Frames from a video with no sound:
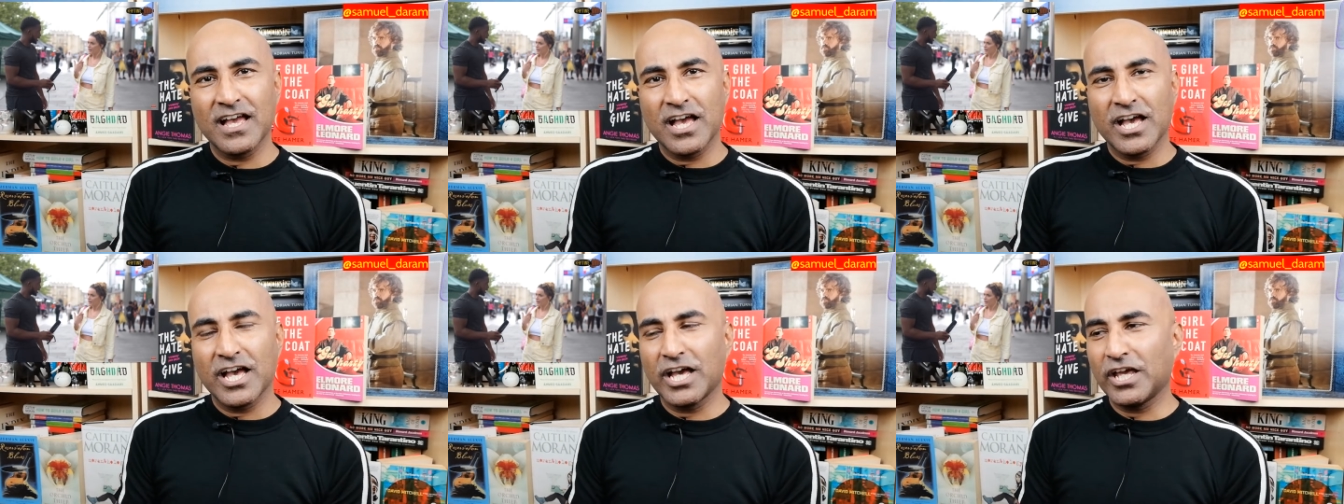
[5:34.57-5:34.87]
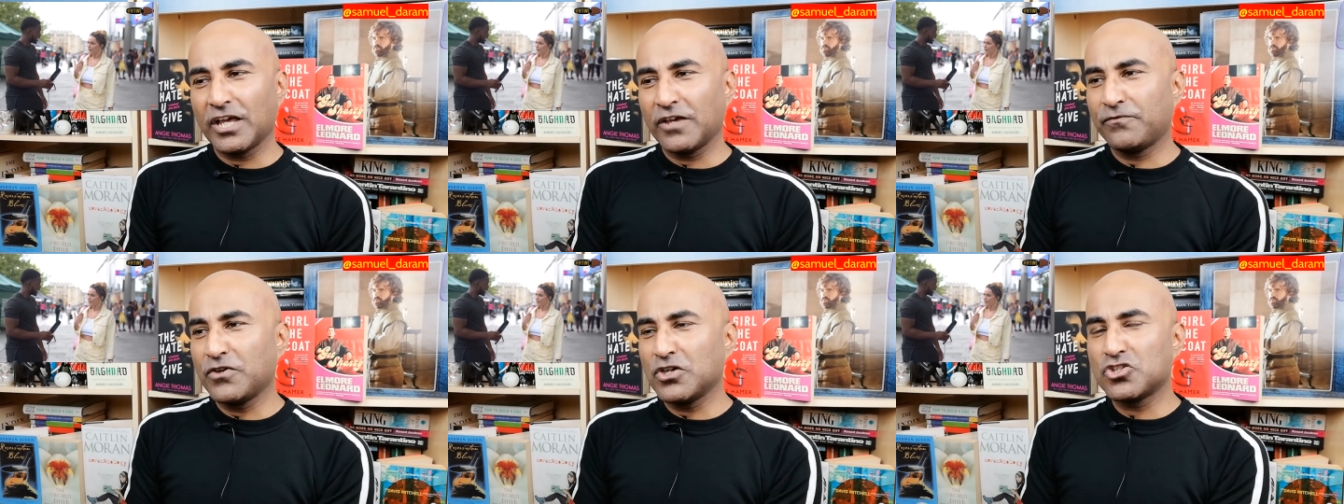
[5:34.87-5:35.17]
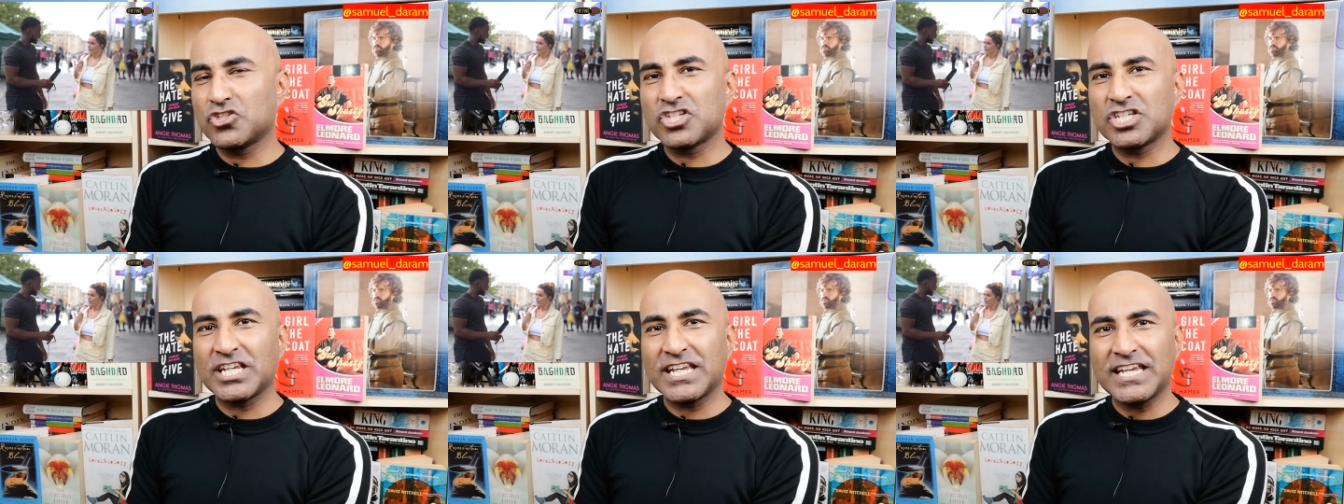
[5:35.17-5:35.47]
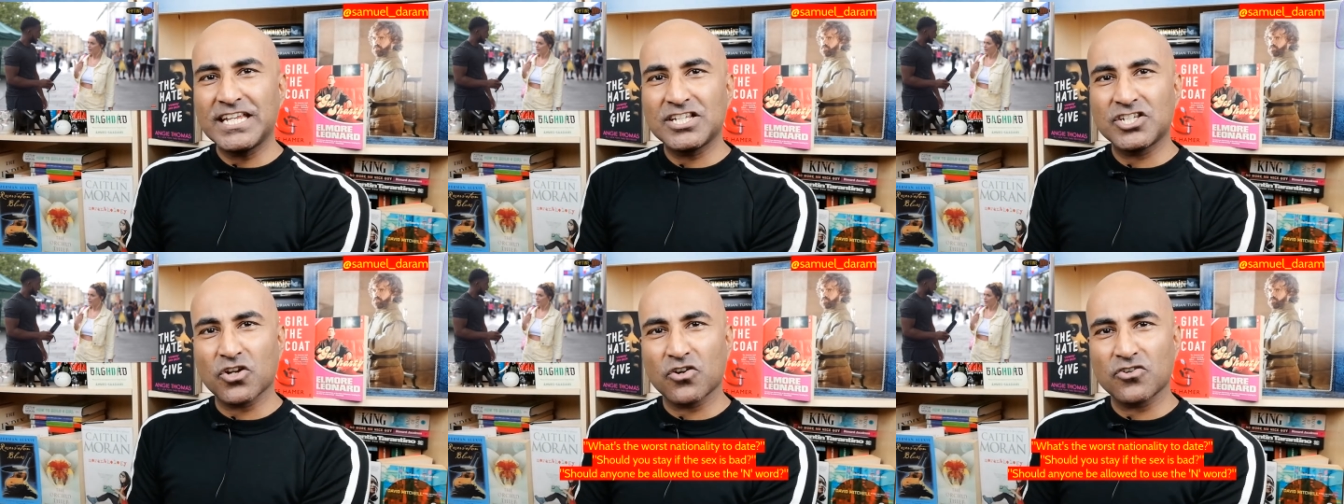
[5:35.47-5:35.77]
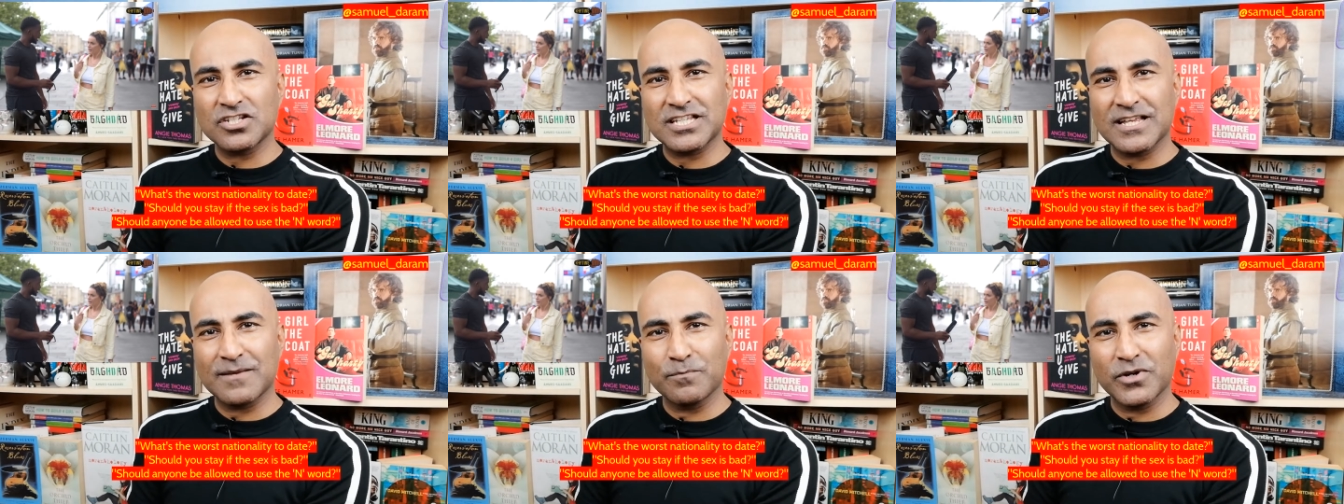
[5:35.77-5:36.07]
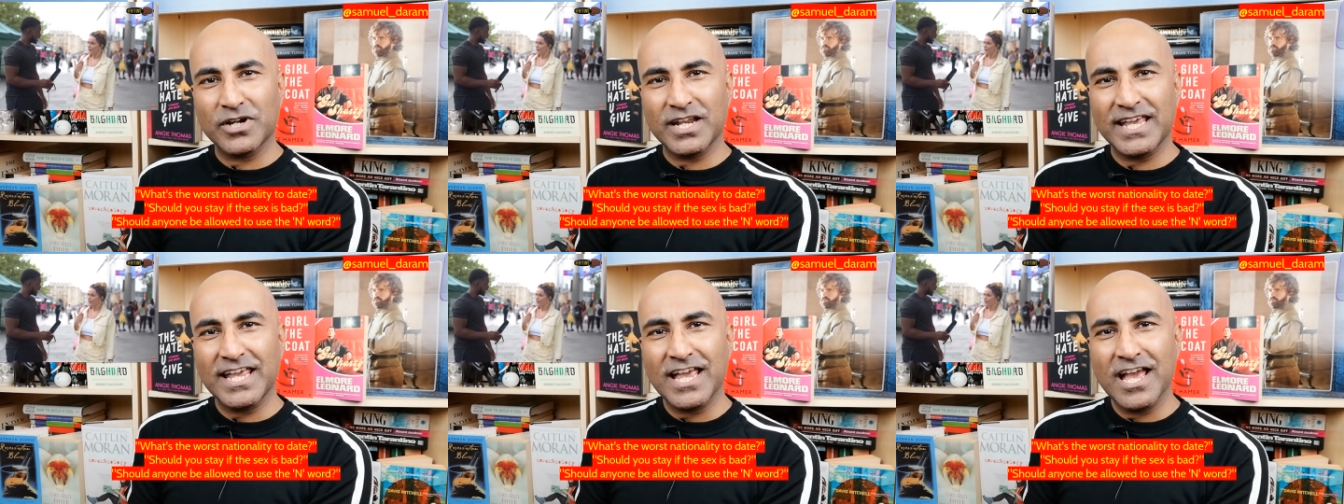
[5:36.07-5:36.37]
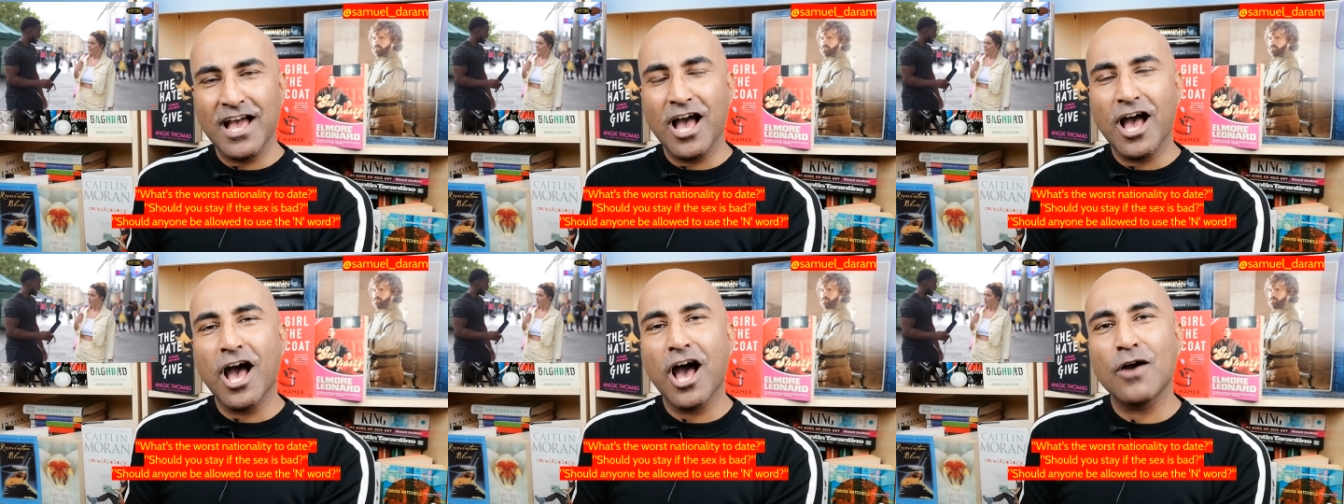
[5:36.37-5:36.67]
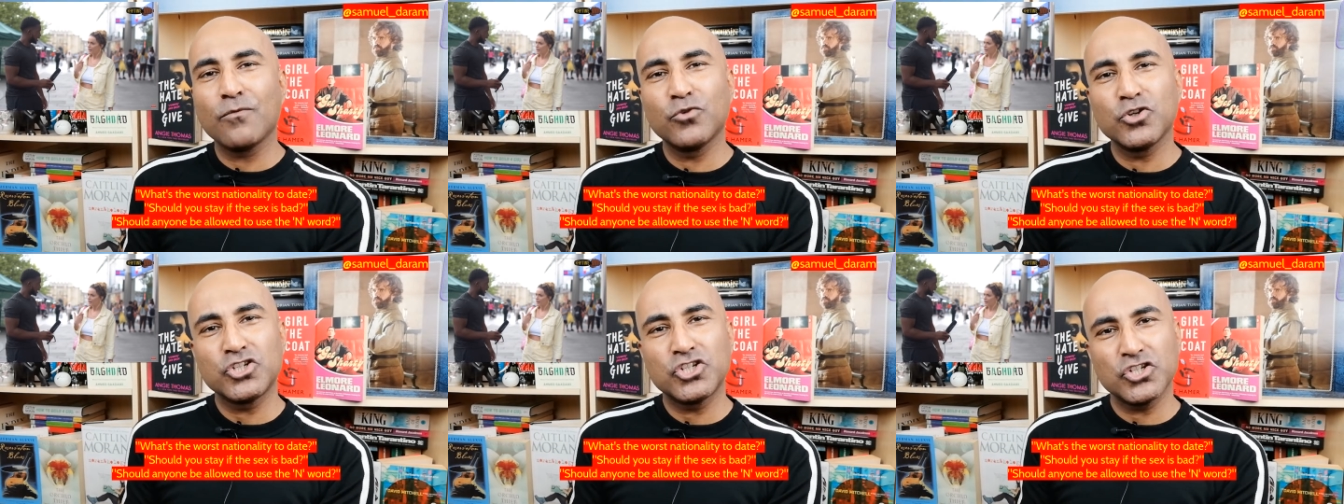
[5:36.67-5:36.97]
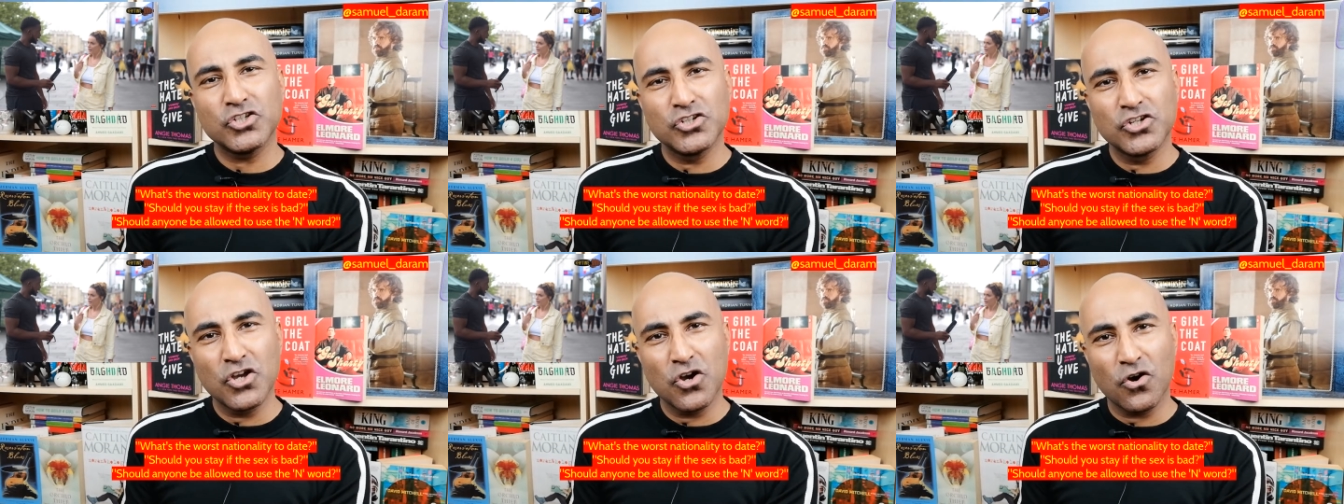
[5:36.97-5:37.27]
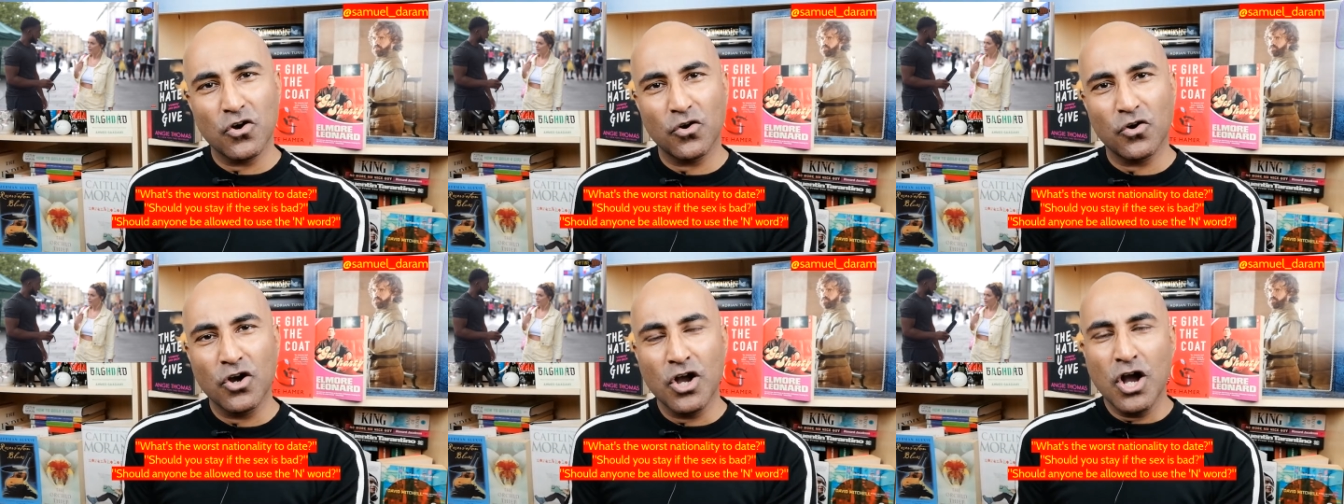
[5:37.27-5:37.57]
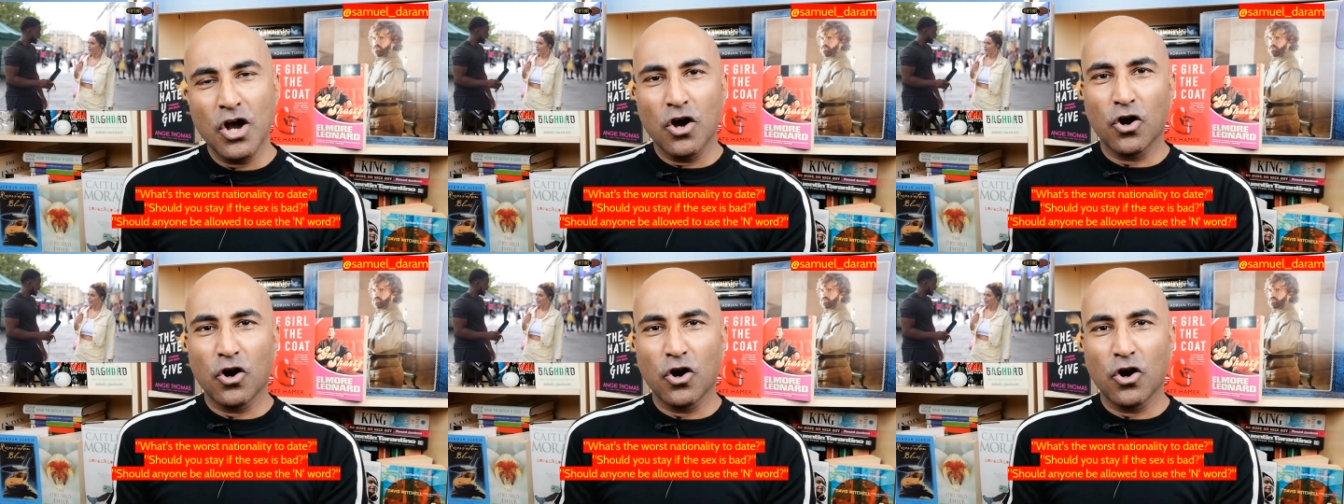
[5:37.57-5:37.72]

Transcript: if you cheat on somebody, how would you know?